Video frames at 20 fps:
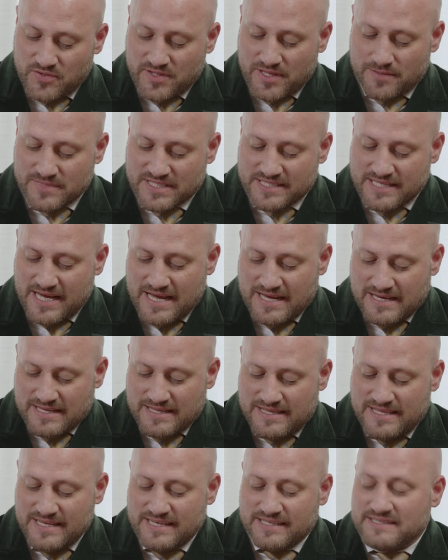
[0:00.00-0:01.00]
to them,
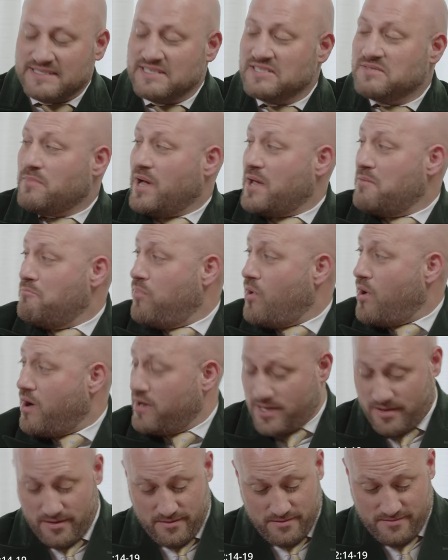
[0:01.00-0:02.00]
saying, this is my
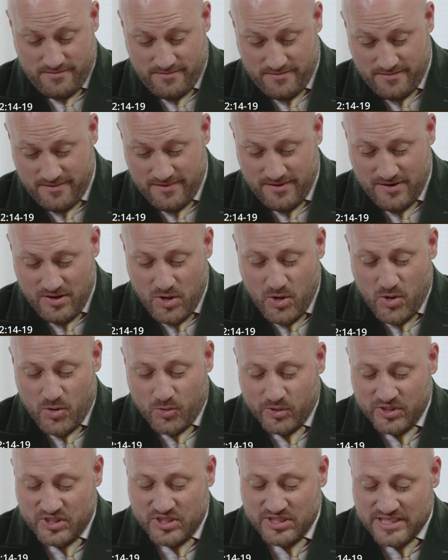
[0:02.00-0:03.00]
body,
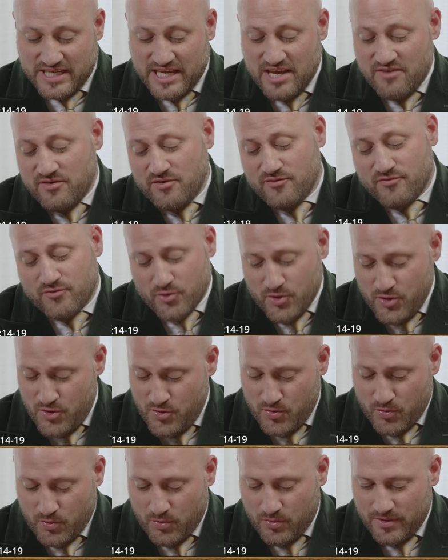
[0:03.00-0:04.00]
which is given for
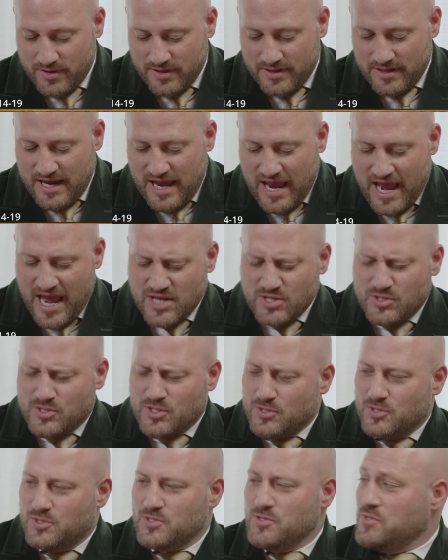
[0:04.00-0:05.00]
you, and
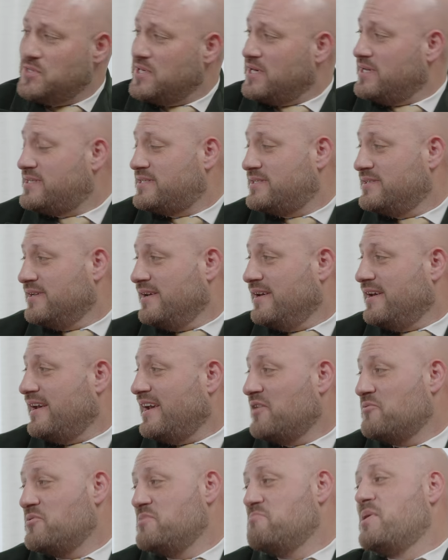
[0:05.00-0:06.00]
to do this
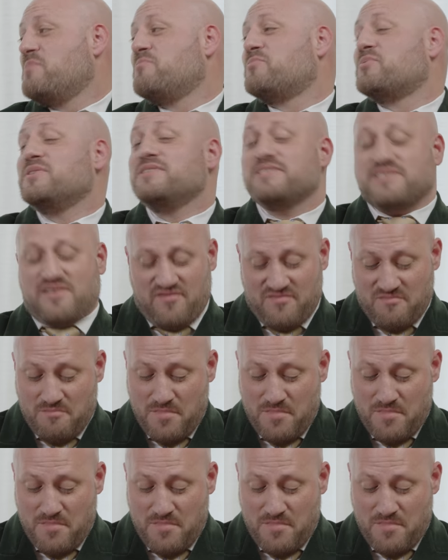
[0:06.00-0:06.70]
in remembrance of